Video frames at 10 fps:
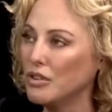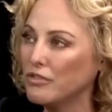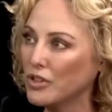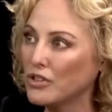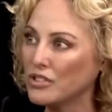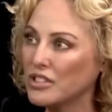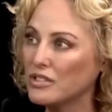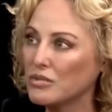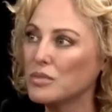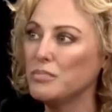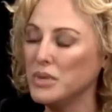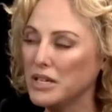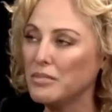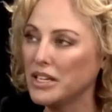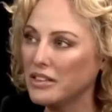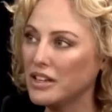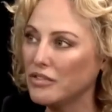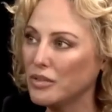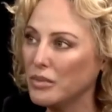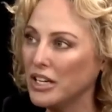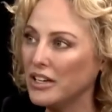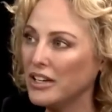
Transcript: first. This was a big, big thing for me.